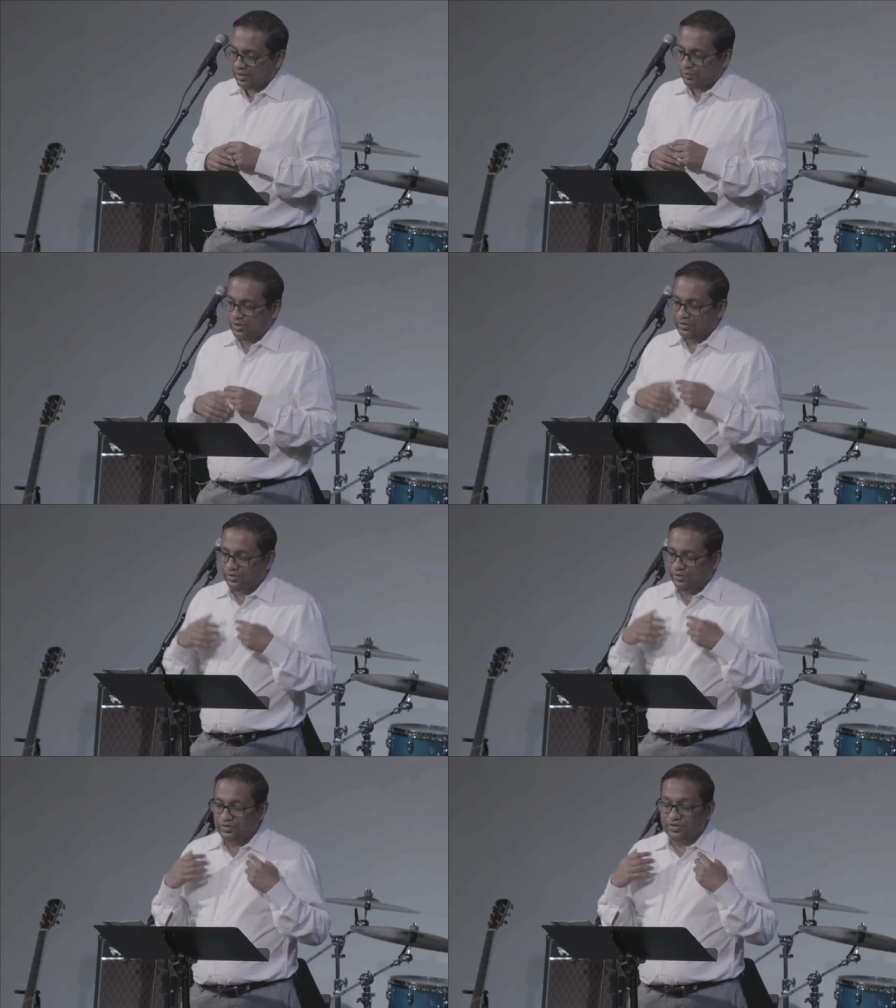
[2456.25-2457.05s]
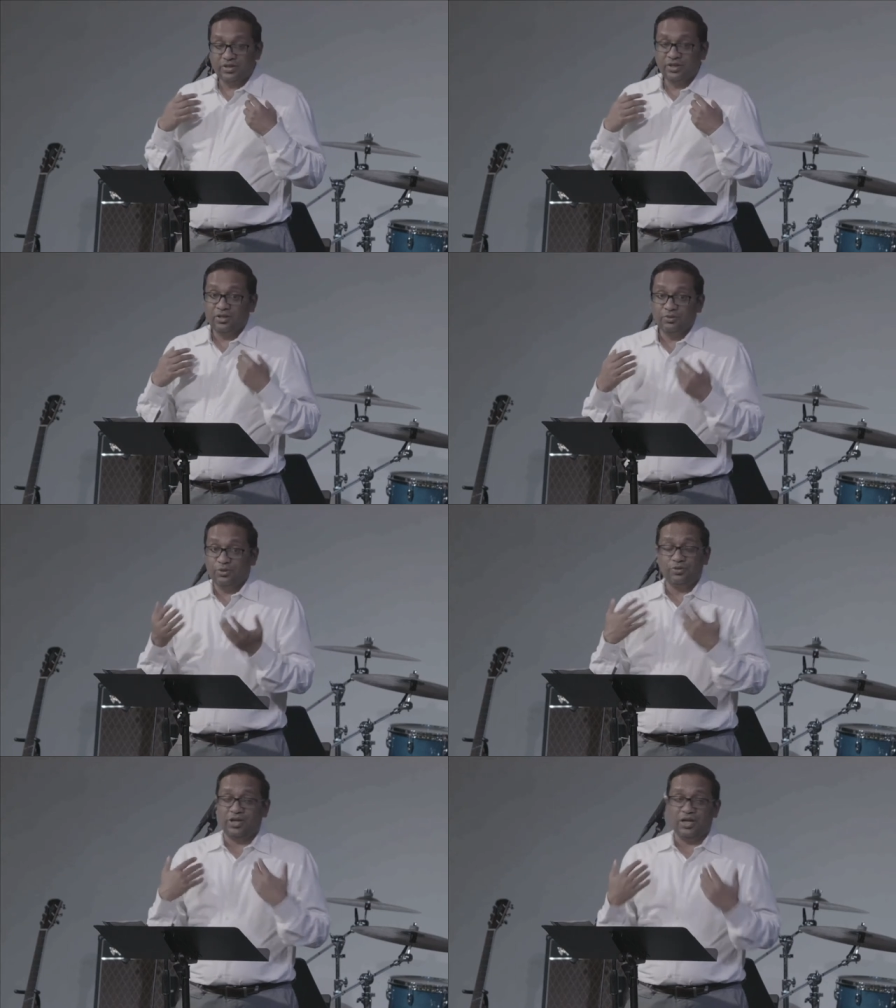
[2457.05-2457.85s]
We lose,
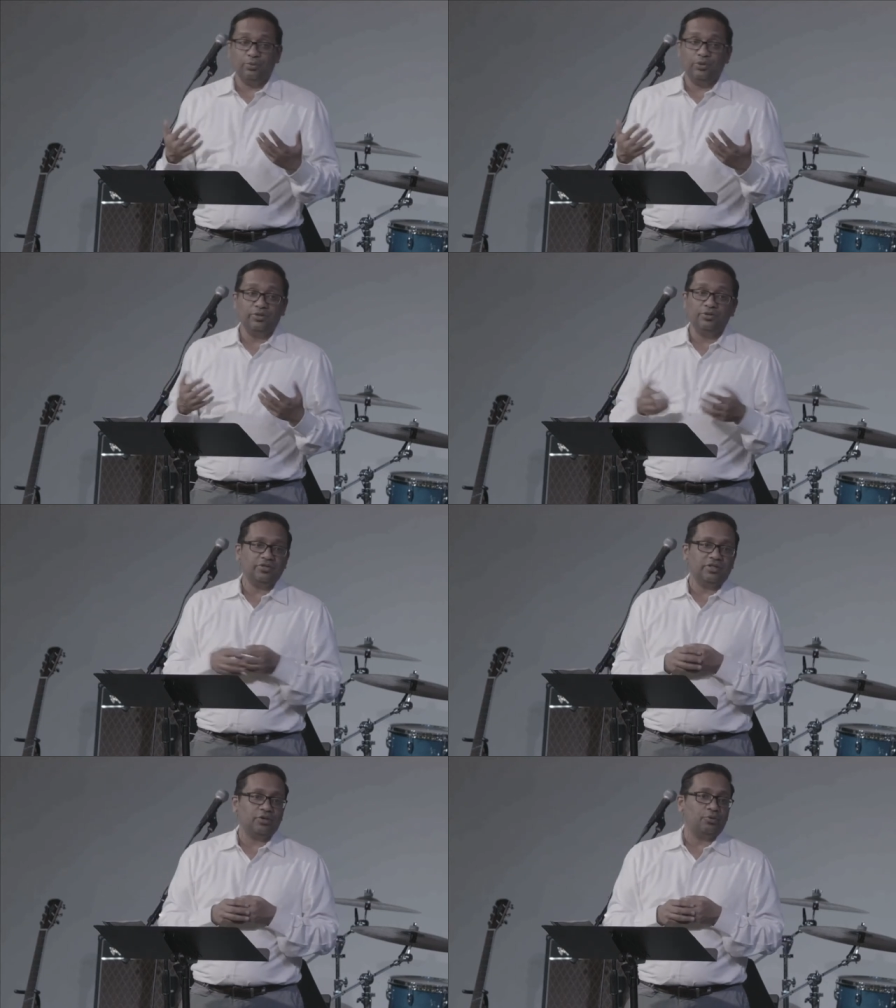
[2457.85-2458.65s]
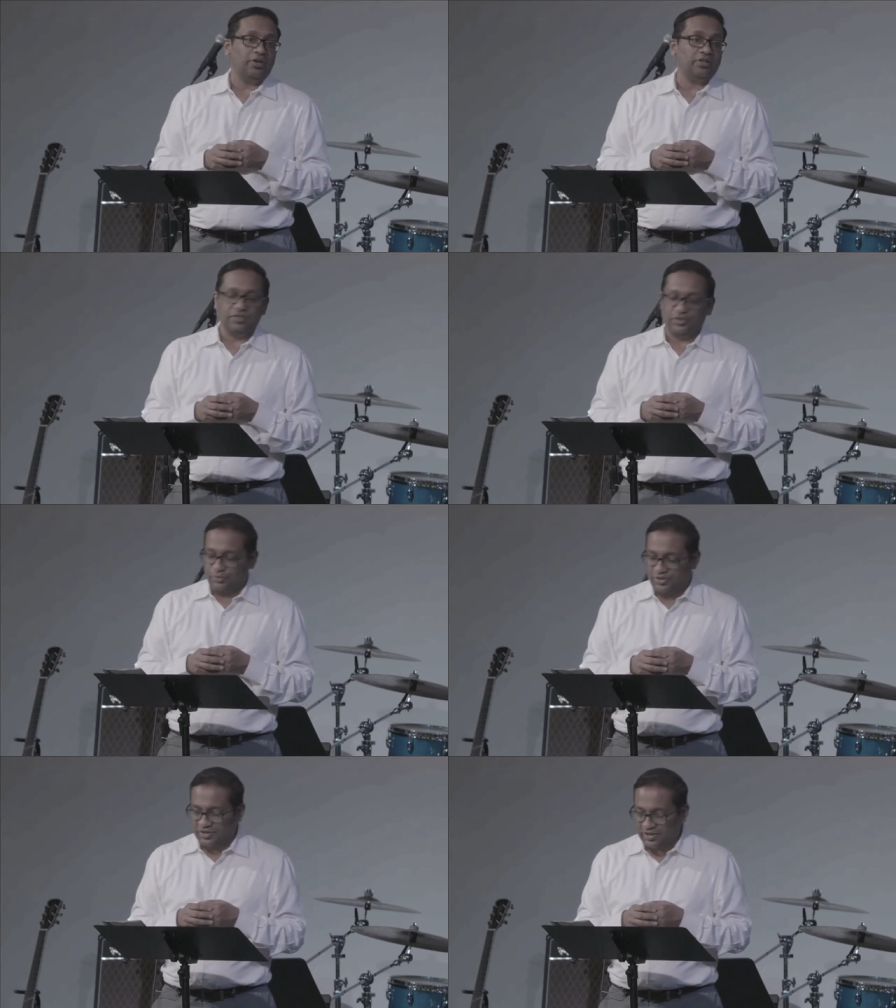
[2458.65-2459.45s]
you and I, we lose an acquaintance,
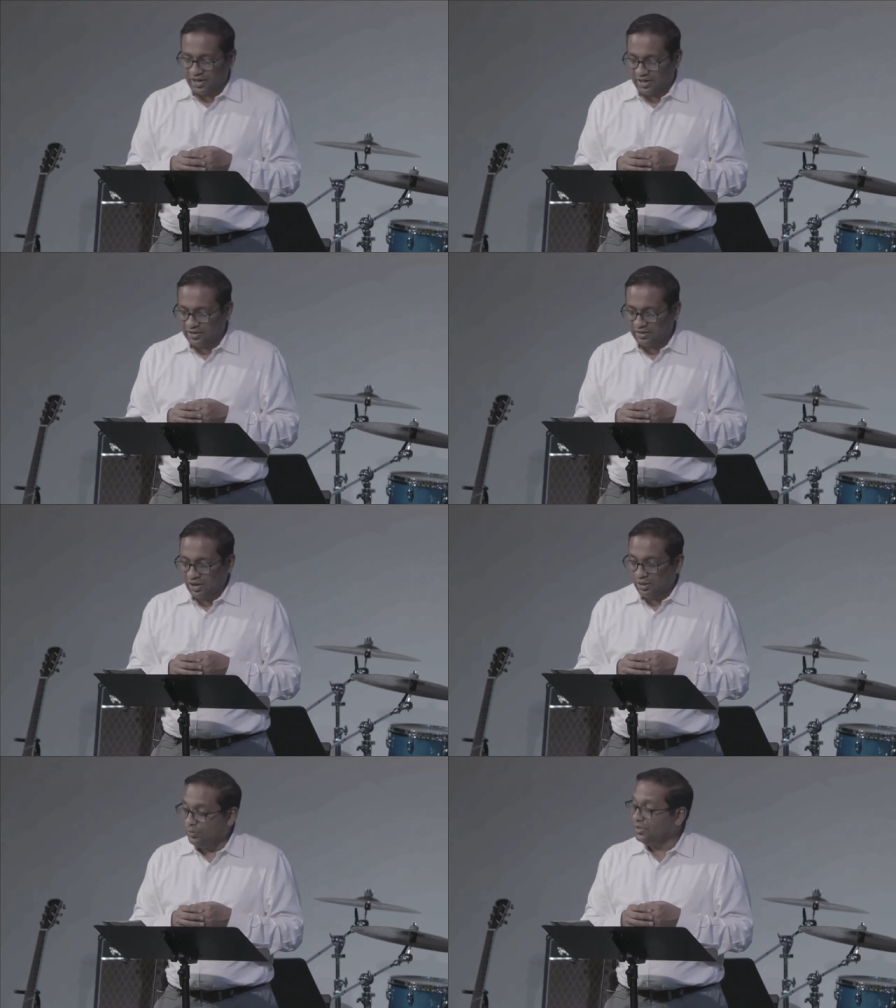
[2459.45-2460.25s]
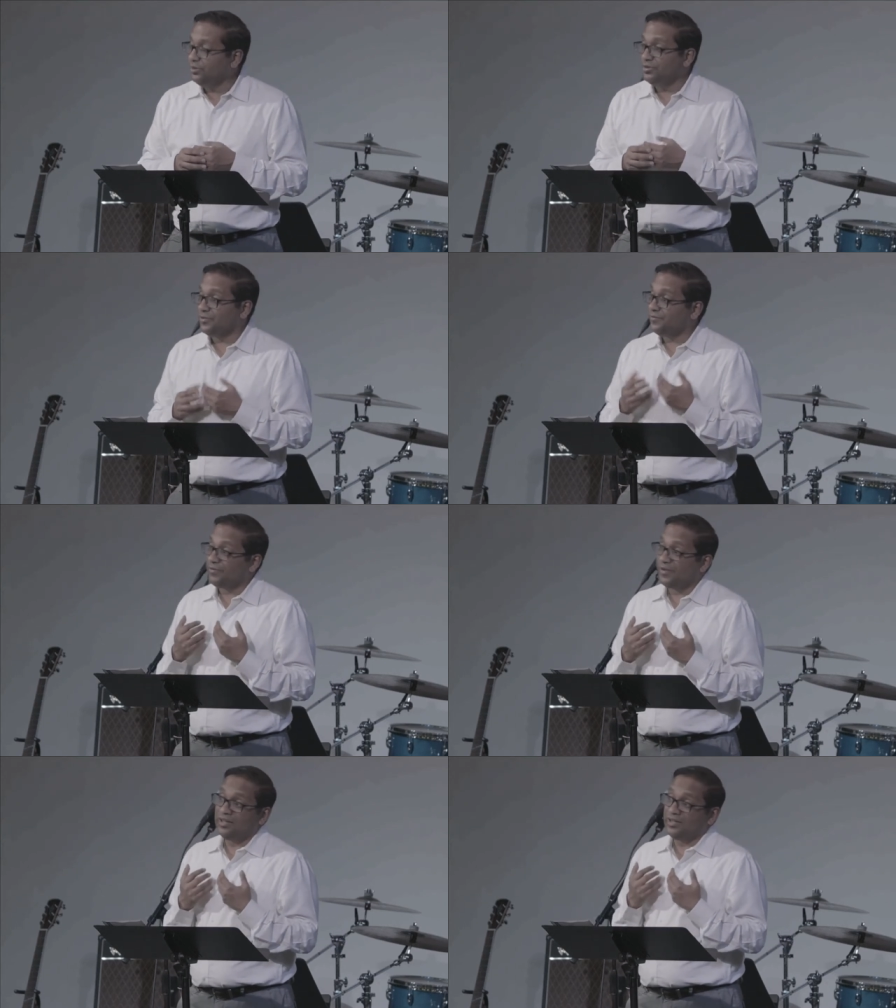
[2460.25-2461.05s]
we're sad. We lose a
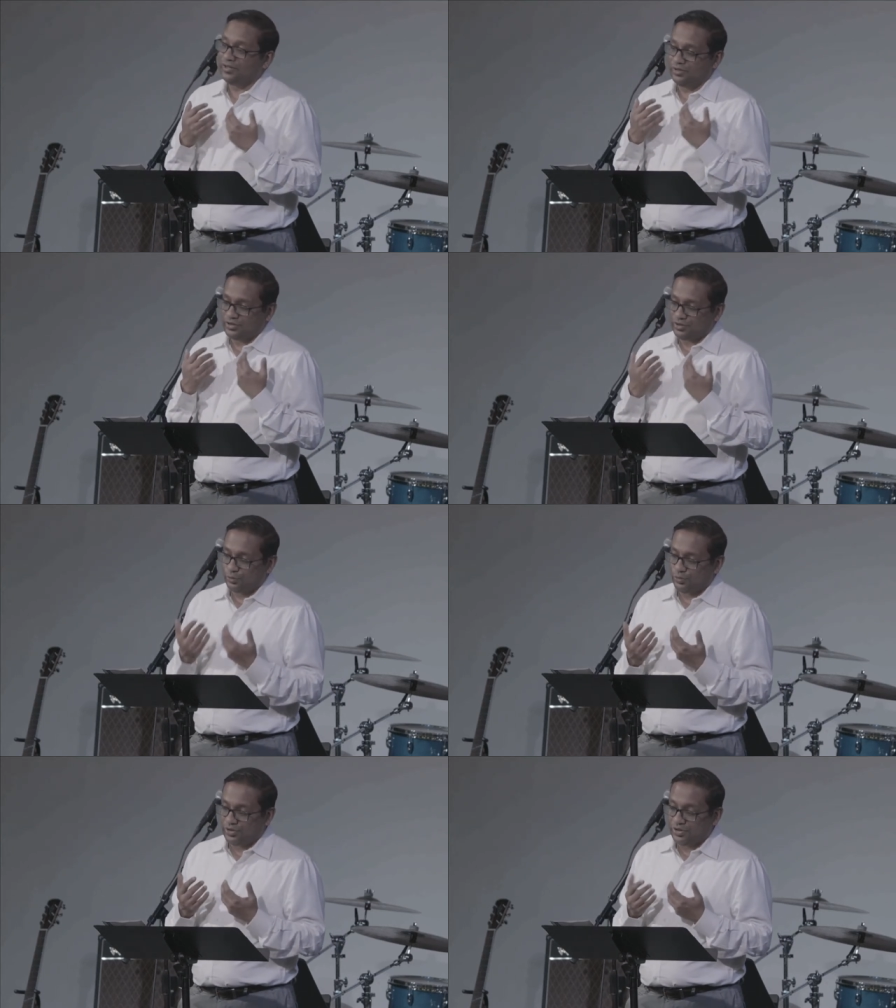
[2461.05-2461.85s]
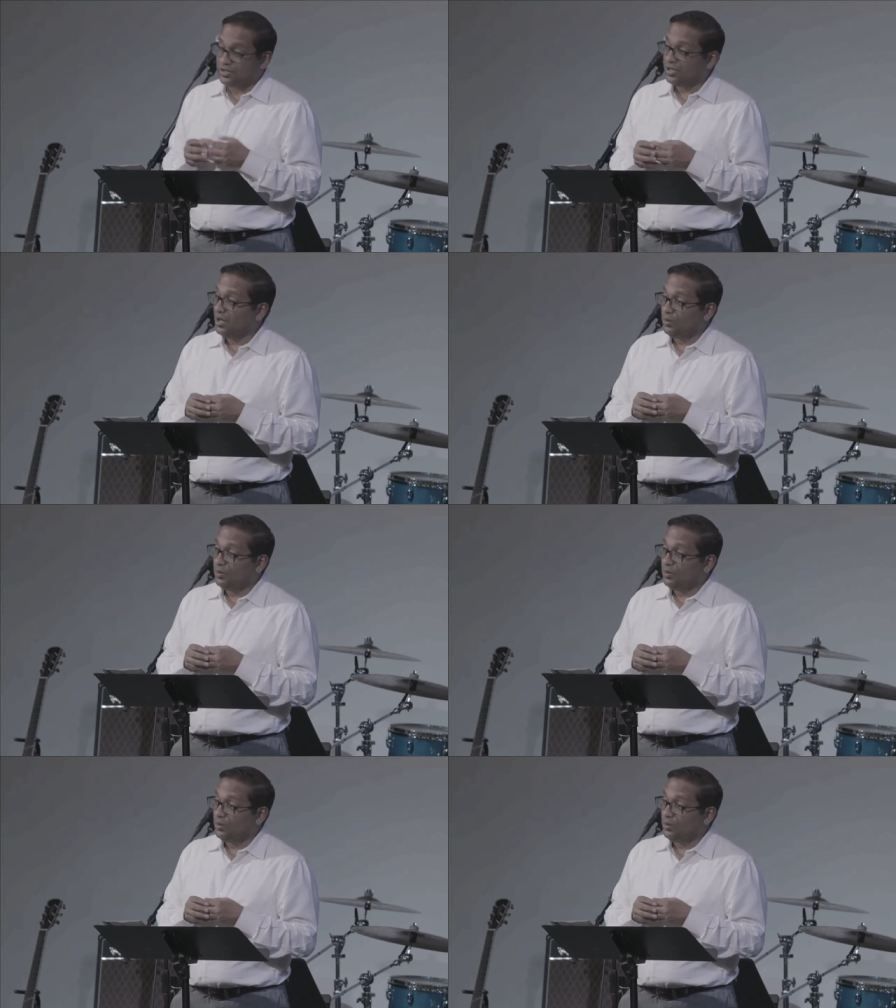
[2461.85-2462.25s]
friend, it hurts worse.